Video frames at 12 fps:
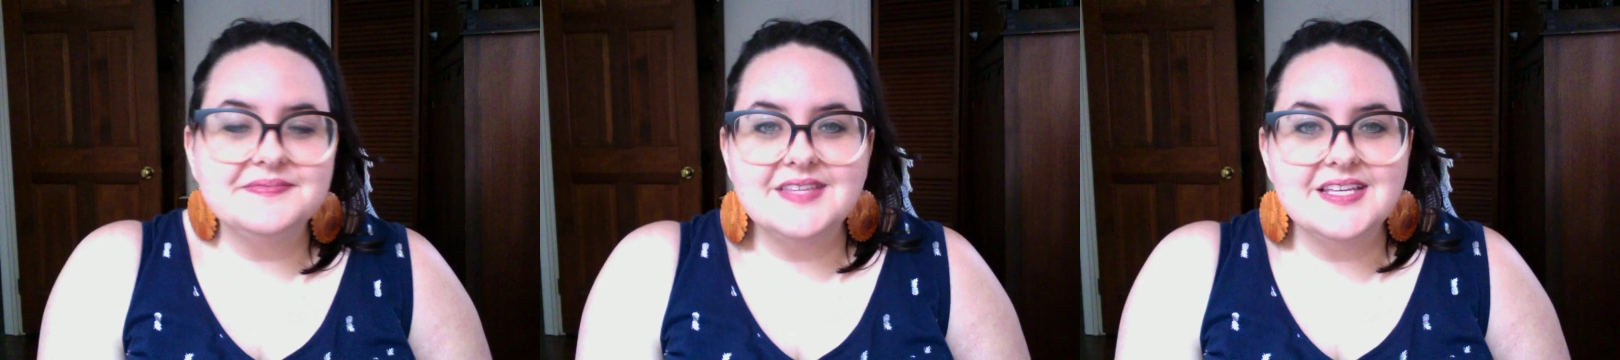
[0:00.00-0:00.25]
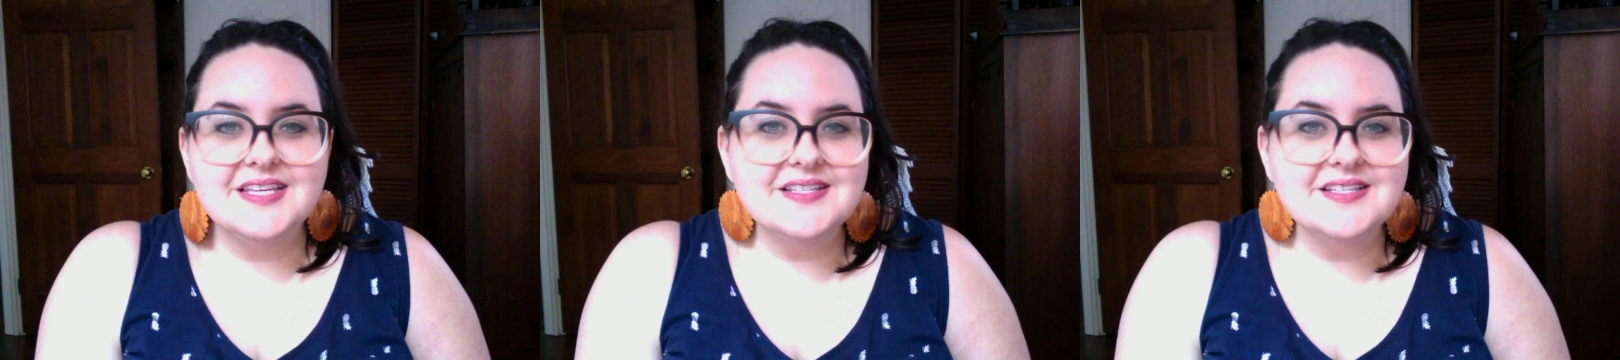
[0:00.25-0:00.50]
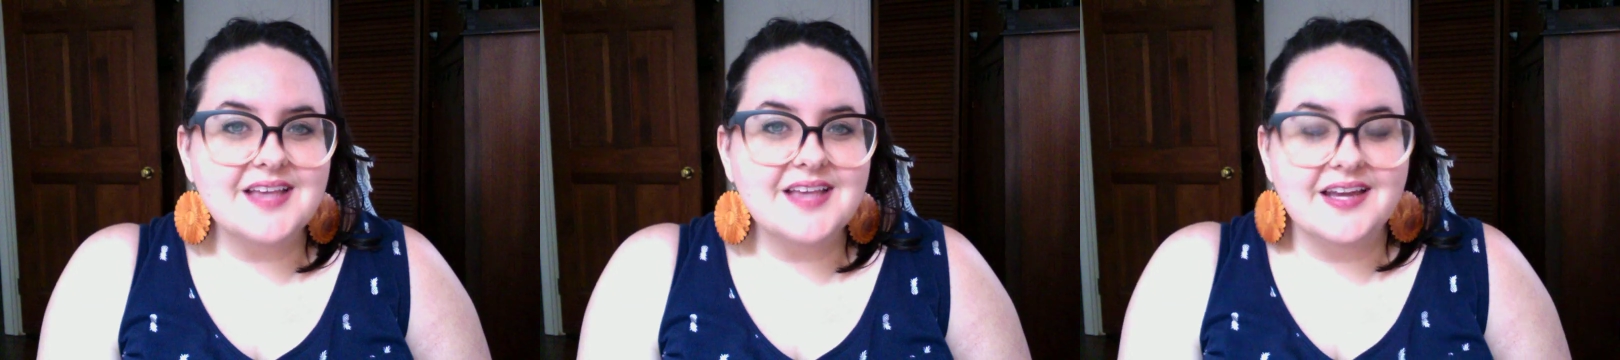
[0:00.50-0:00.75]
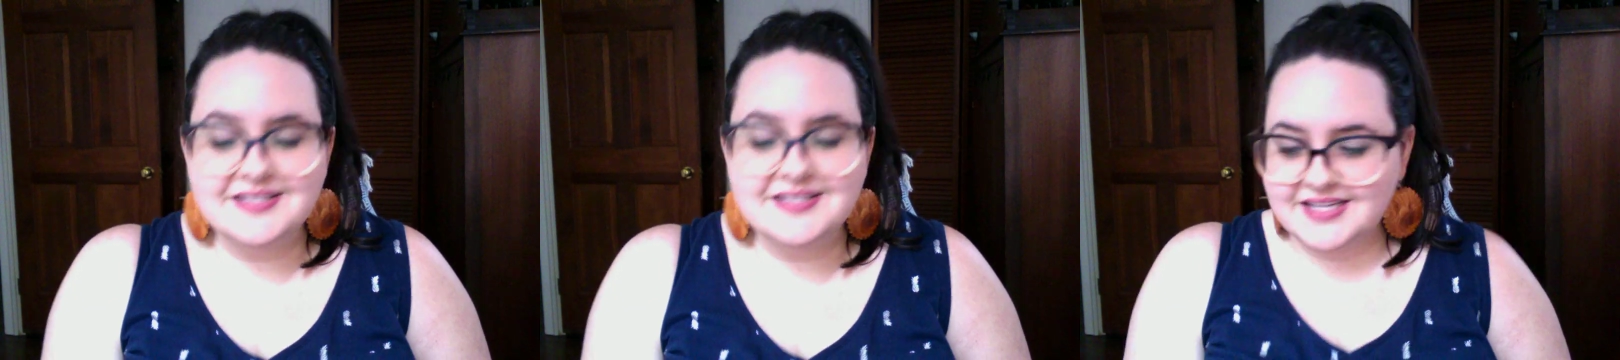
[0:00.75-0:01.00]
things
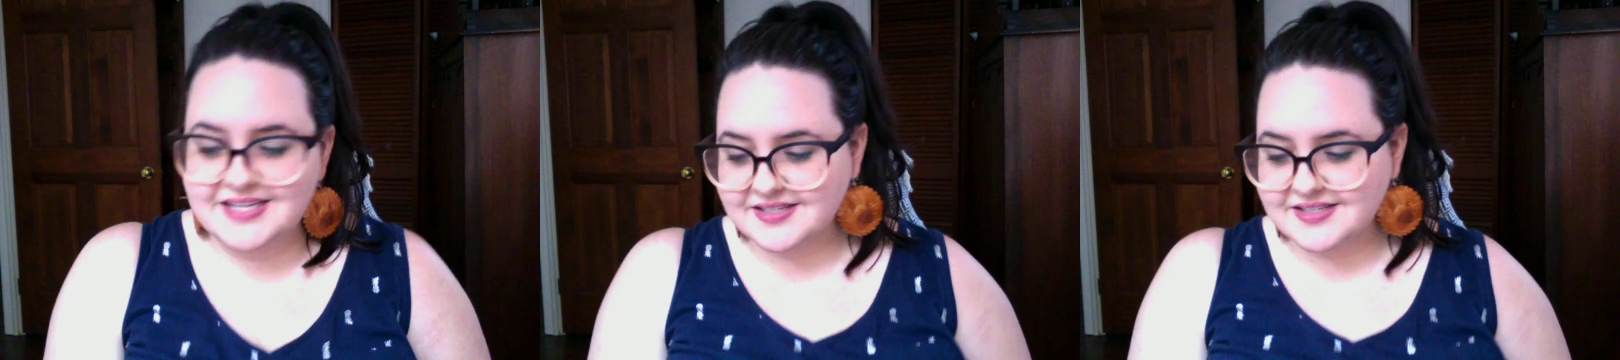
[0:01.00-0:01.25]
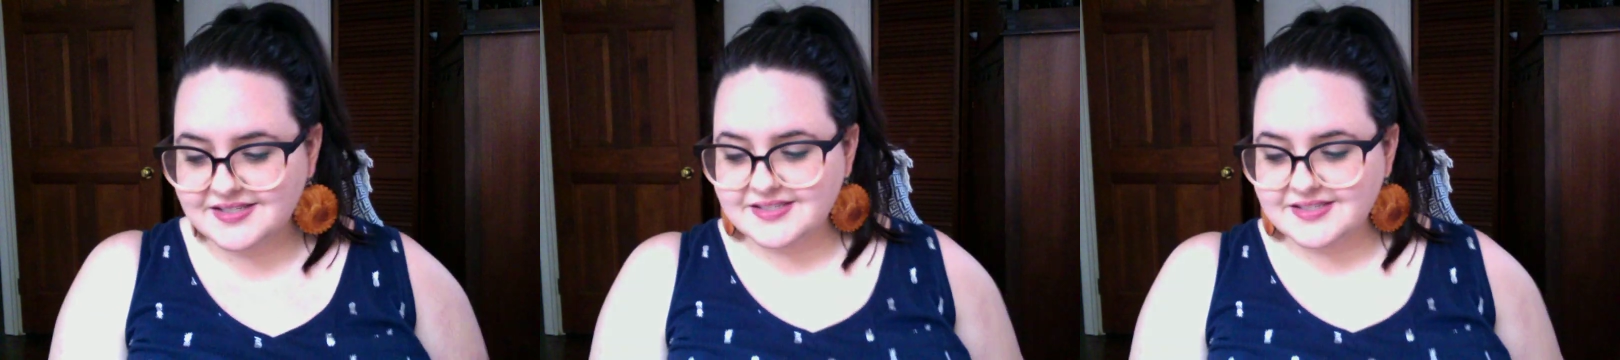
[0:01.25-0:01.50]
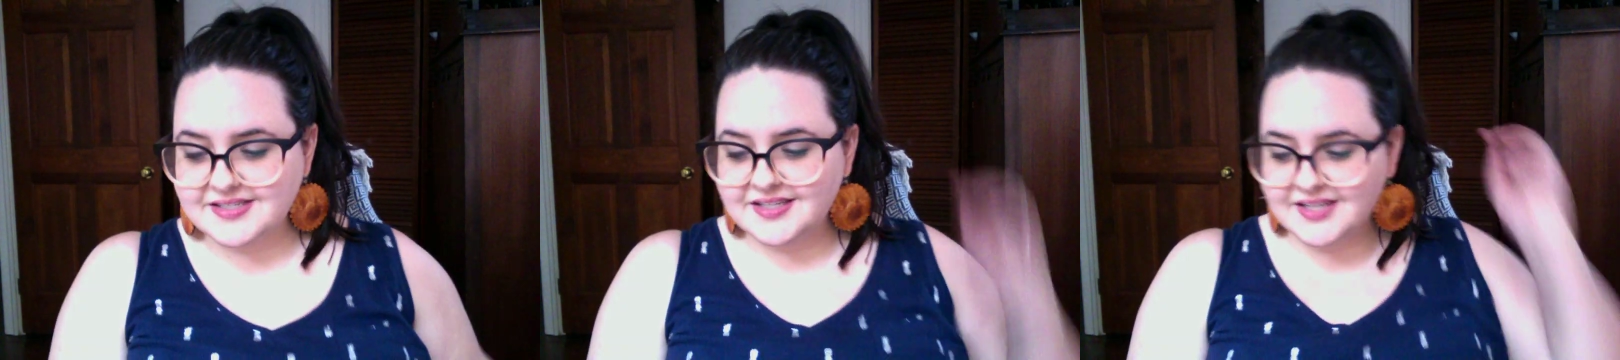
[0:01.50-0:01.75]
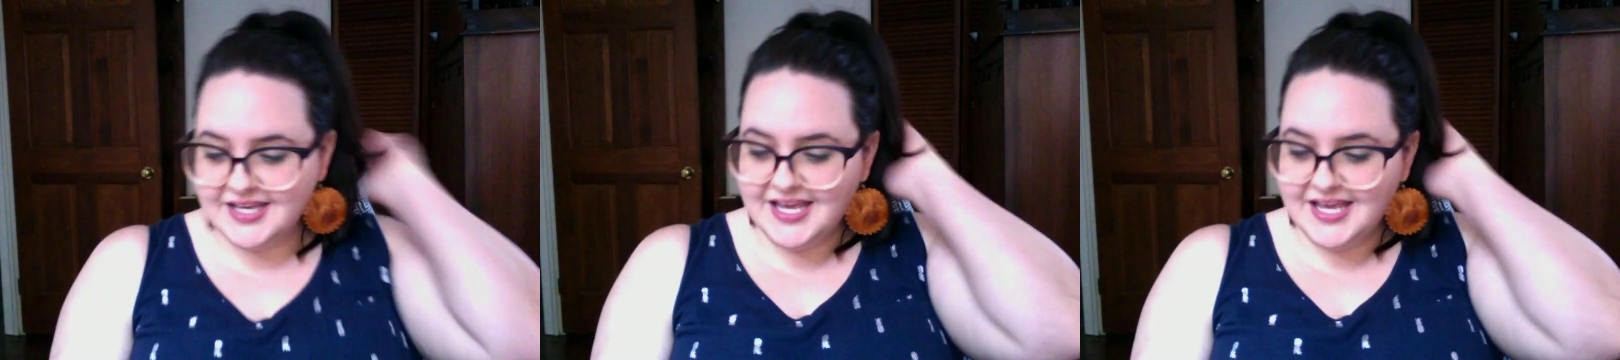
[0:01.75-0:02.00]
kind of stay consistent,
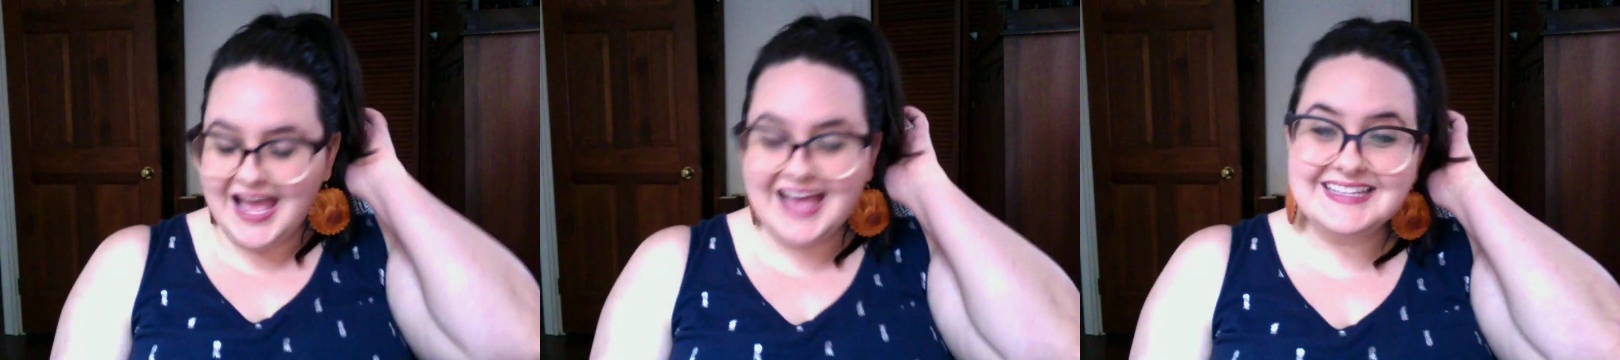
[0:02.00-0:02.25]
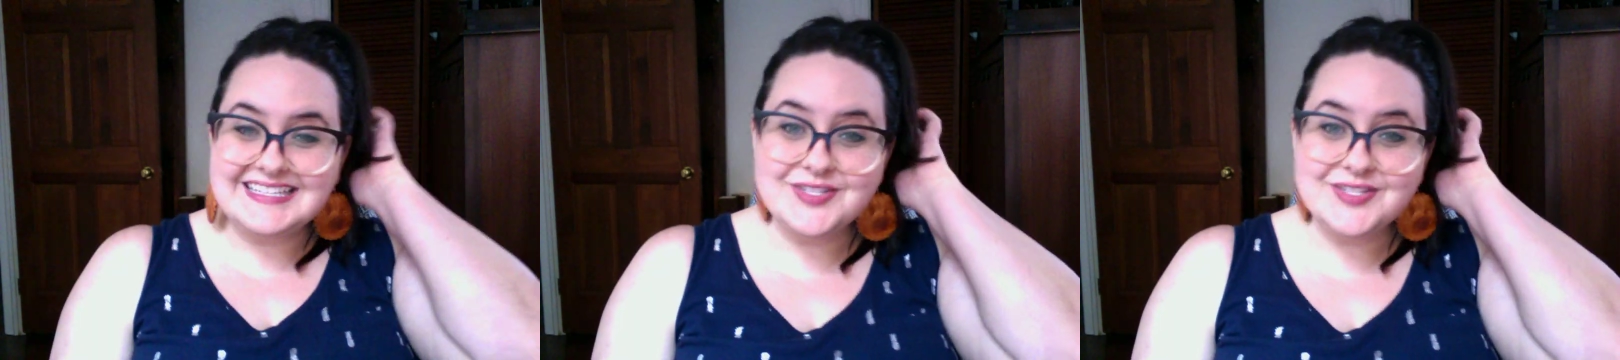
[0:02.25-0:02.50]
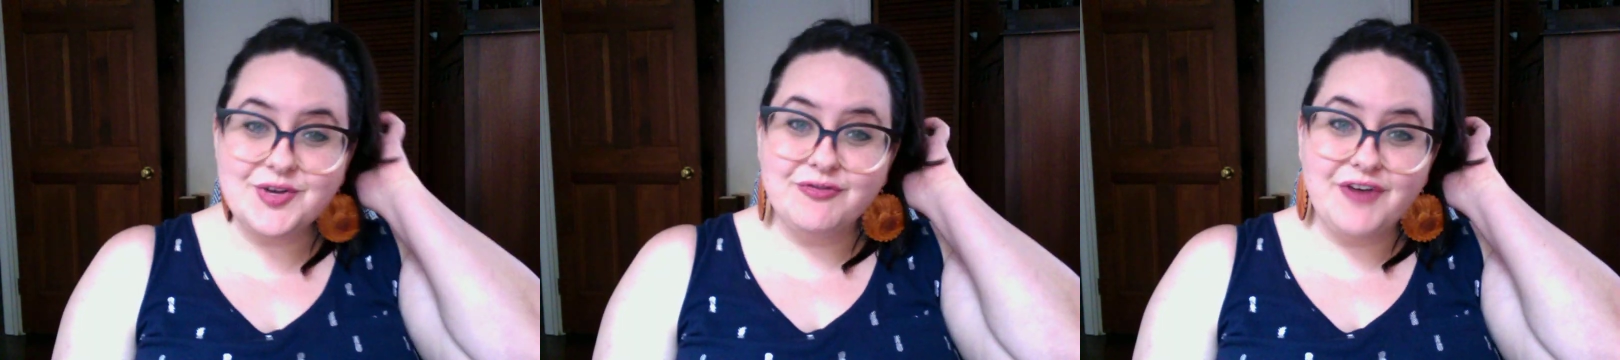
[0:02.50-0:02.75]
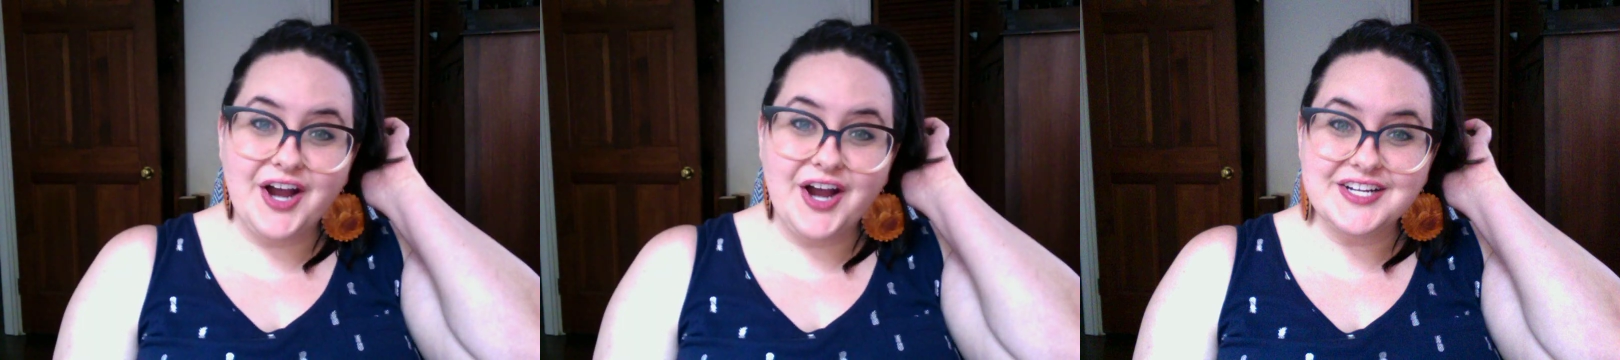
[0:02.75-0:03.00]
at least so
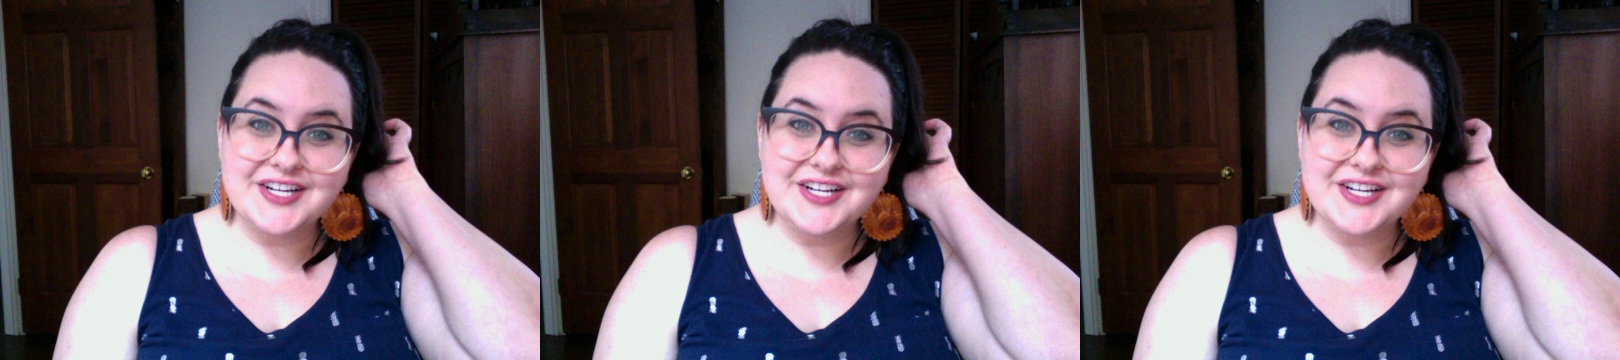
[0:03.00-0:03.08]
far.